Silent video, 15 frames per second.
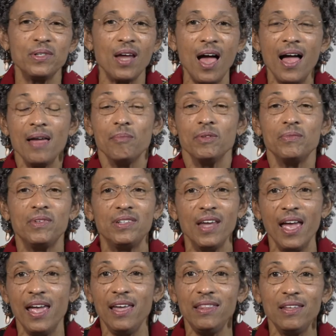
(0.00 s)
time of
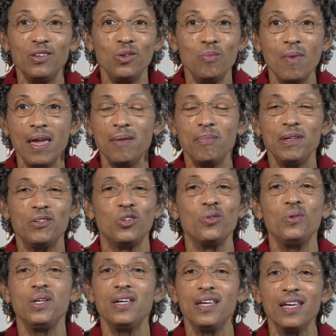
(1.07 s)
day that you may be
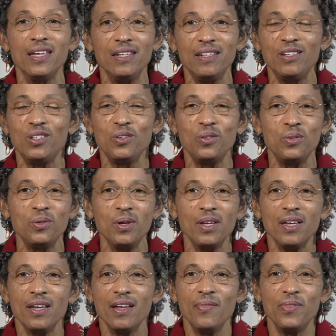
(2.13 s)
tuning in to
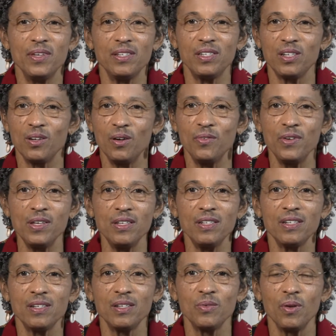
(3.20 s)
this
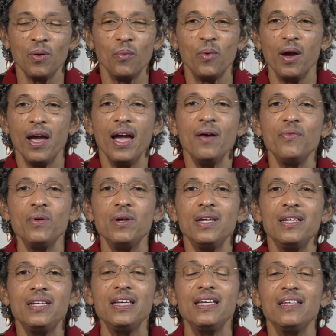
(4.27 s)
service, wherever
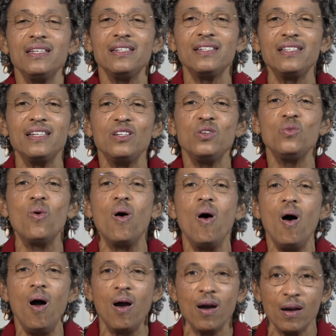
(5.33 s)
it is that you
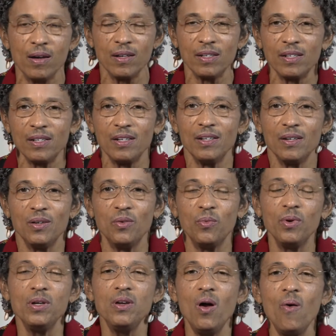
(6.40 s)
are.
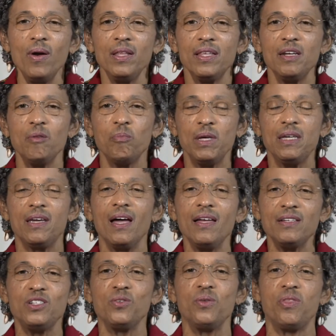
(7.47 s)
We're knowing that
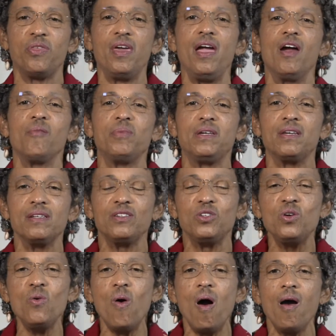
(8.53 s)
because you're there, because
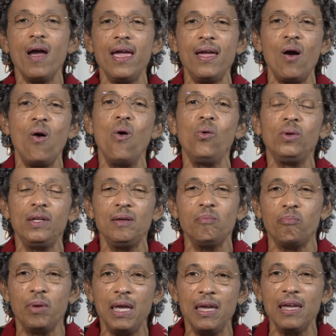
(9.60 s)
you are a
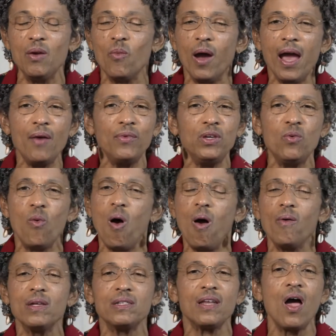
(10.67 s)
holy being, wherever you
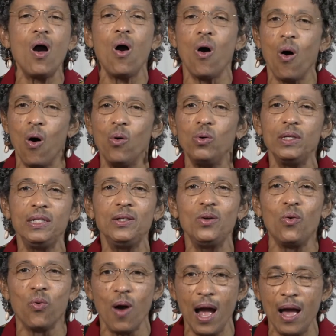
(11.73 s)
are is holy
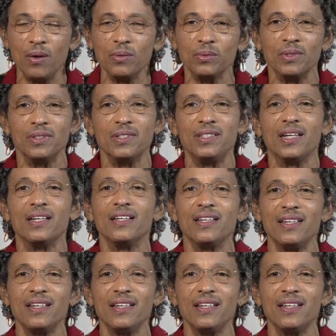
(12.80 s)
ground.